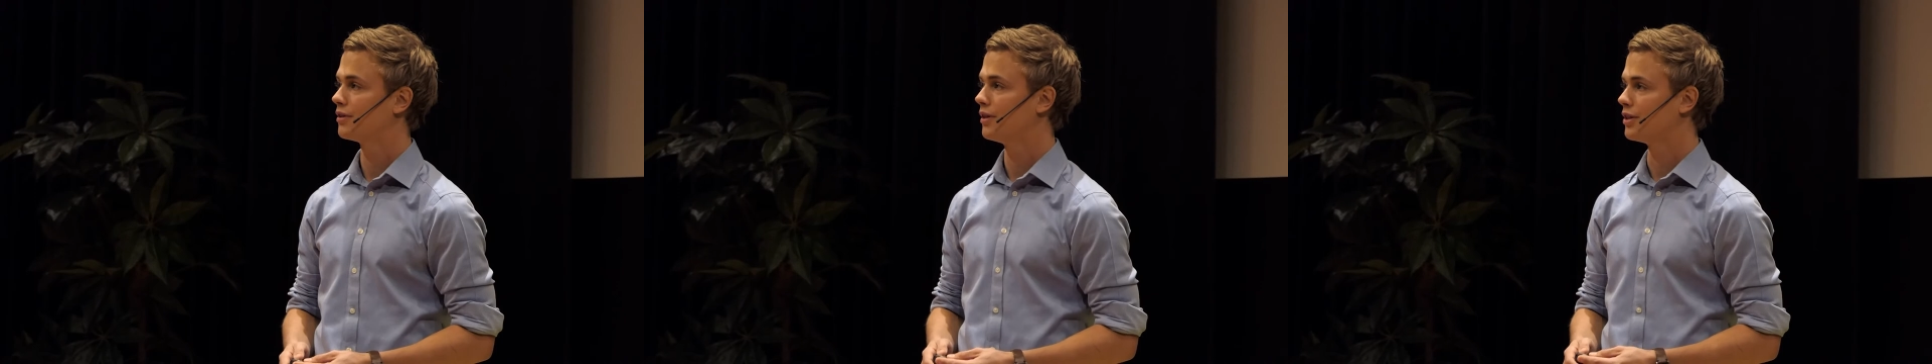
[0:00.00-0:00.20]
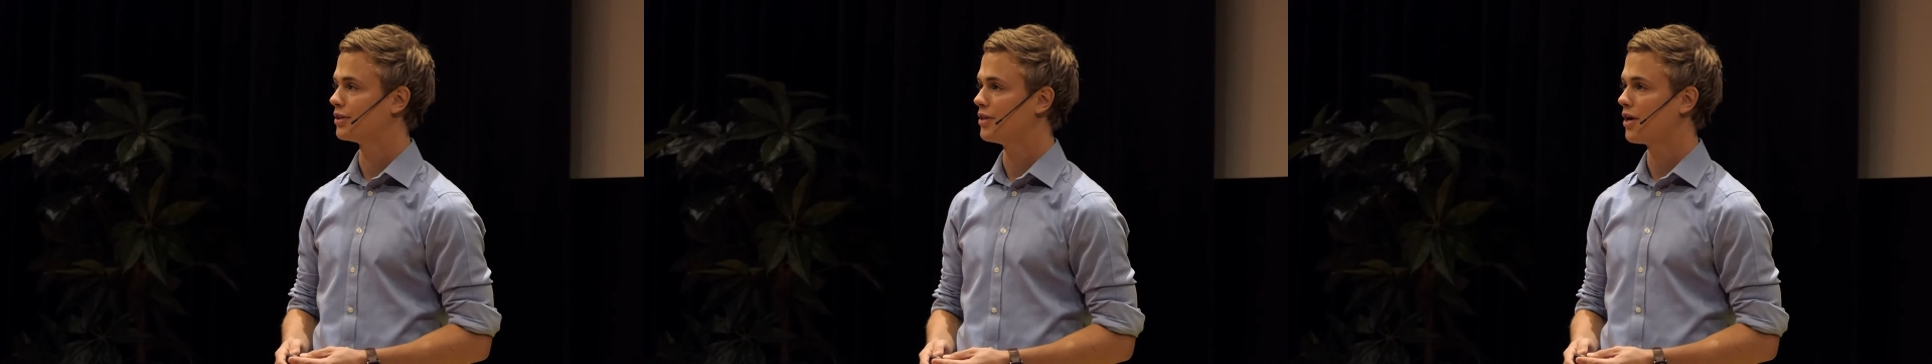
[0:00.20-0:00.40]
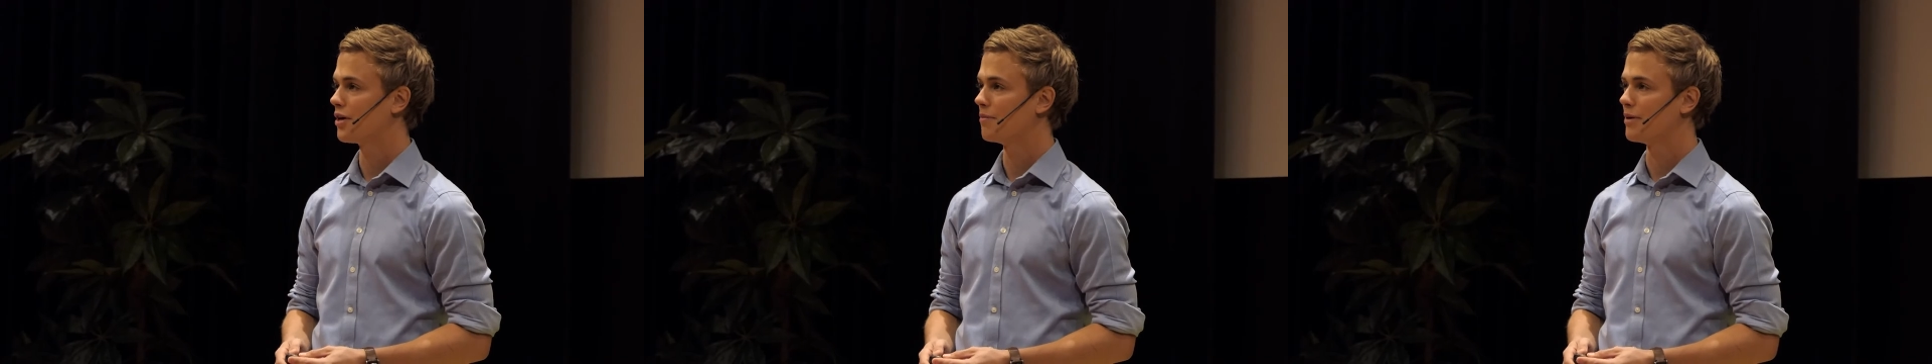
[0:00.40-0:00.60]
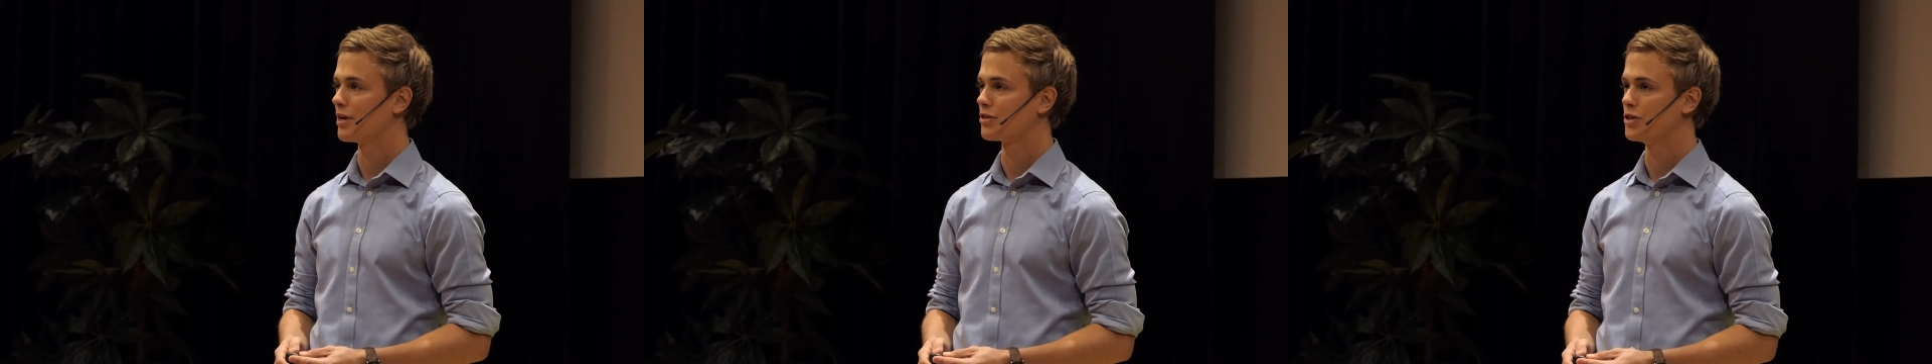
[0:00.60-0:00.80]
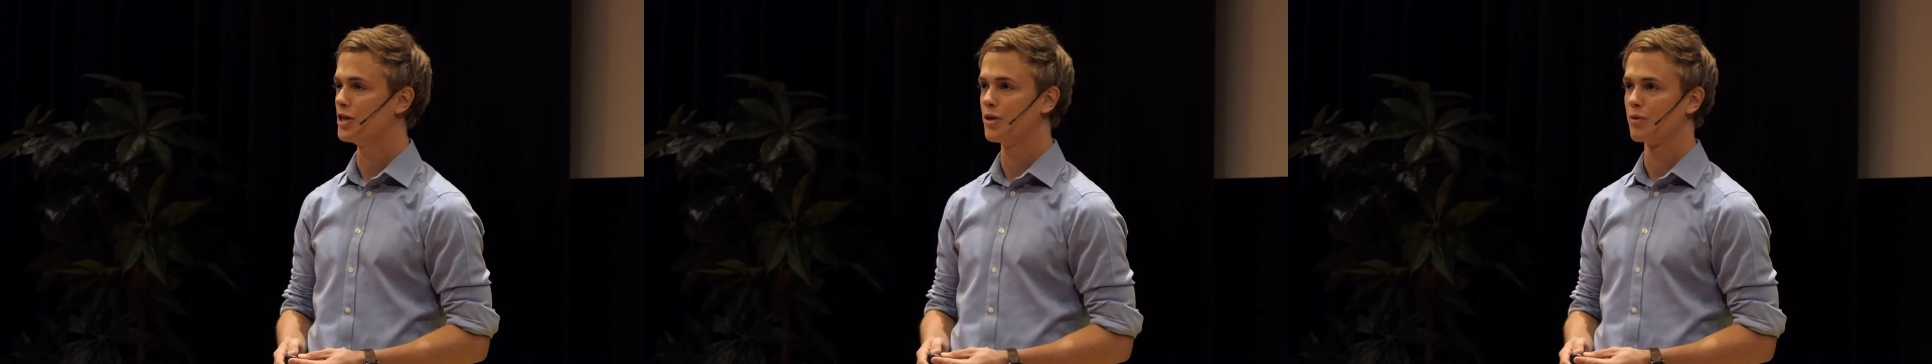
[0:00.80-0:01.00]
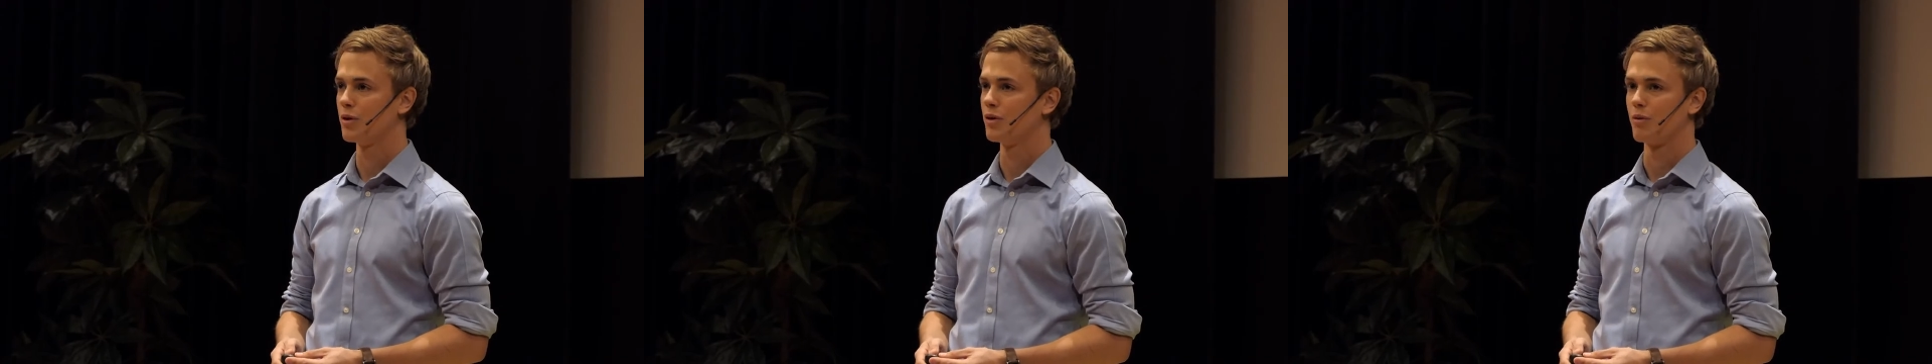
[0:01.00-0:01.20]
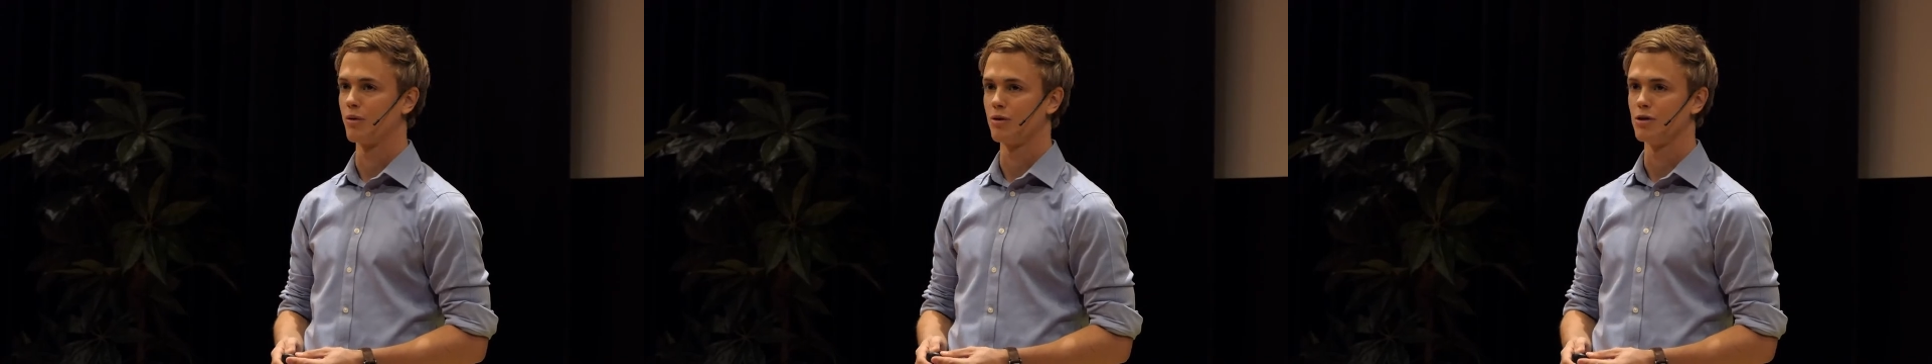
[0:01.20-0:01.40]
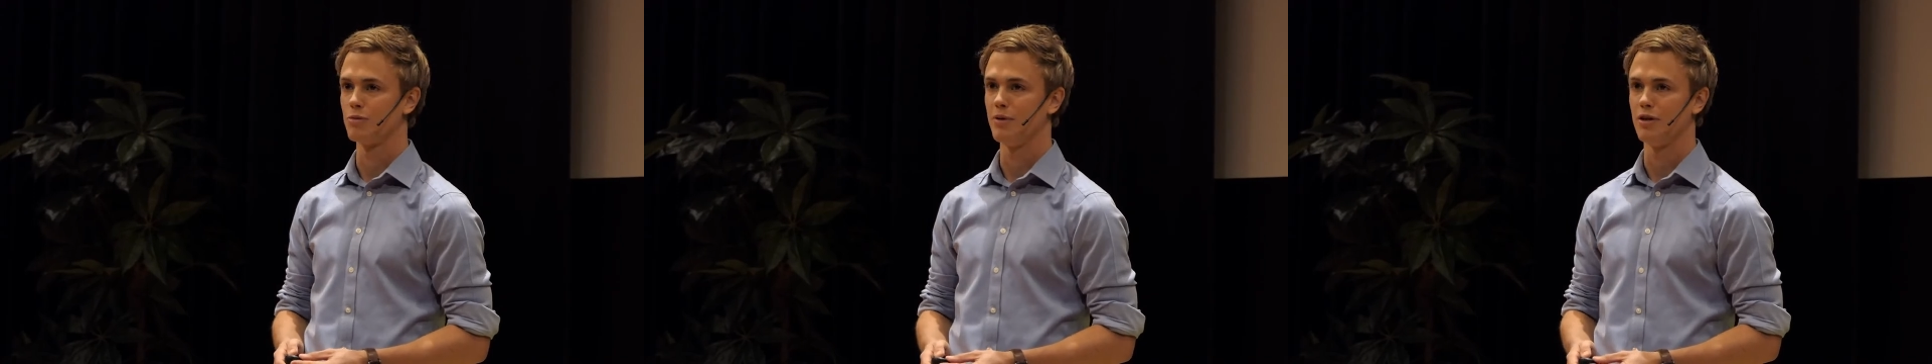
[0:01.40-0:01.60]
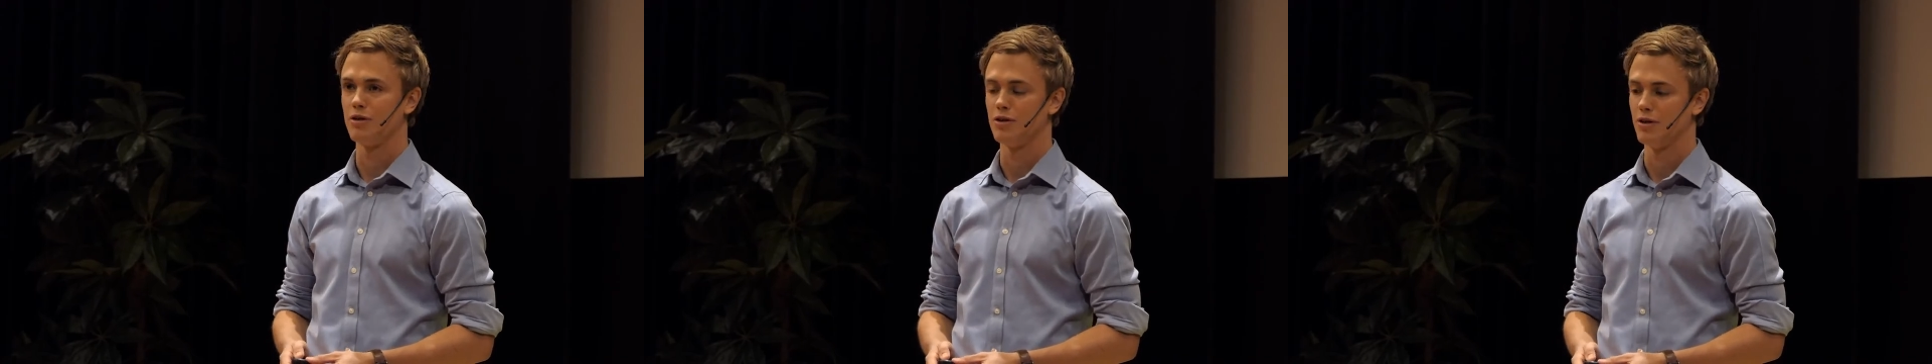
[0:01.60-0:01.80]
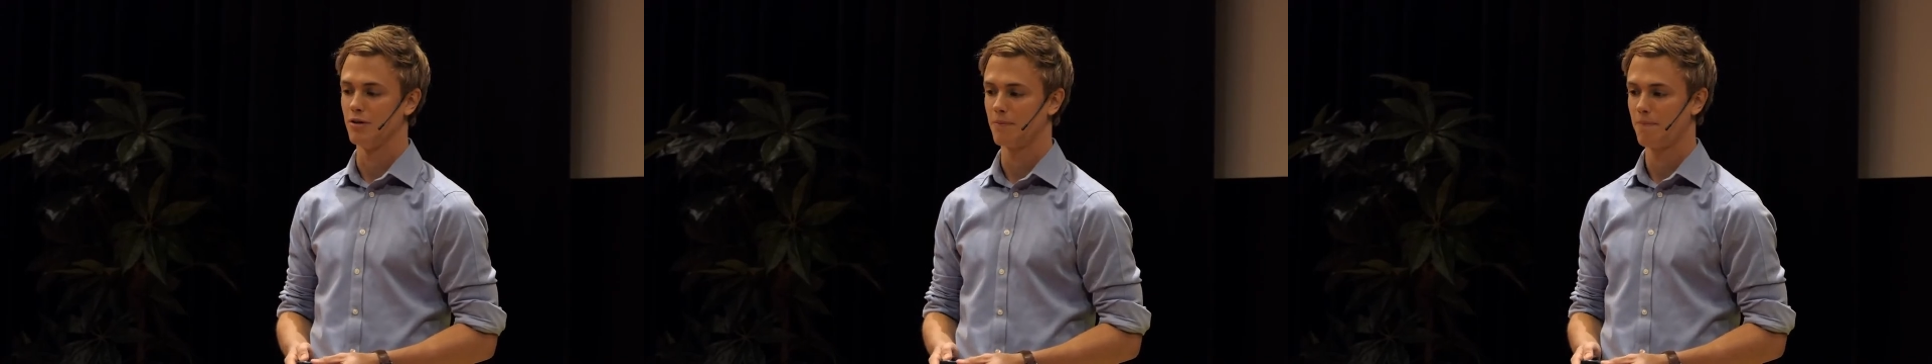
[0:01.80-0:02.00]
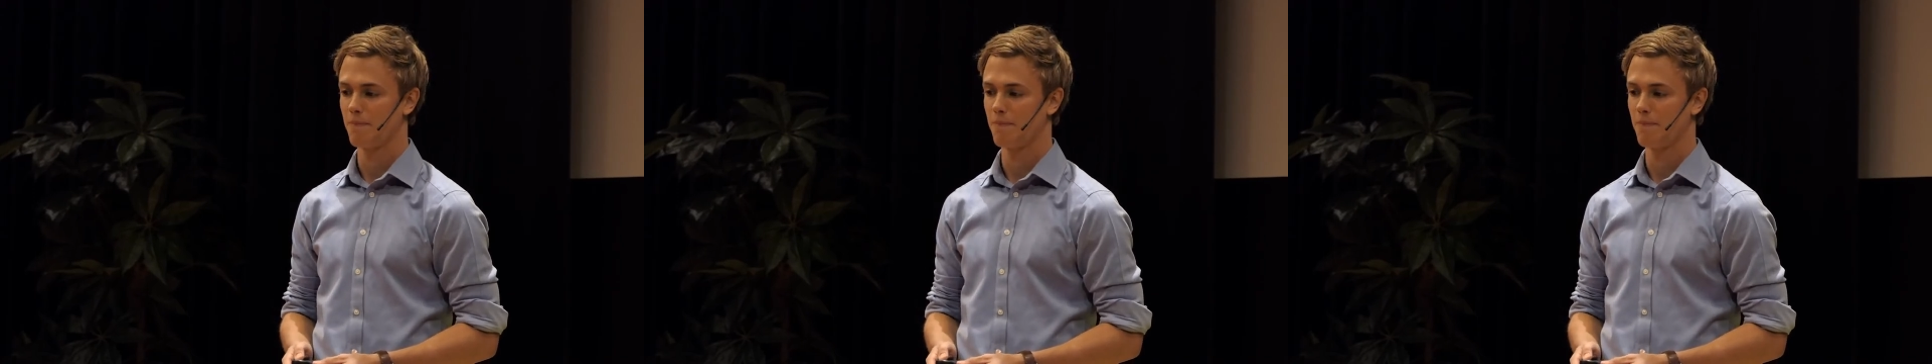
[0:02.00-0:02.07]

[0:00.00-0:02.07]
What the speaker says: It's not a big secret or conspiracy.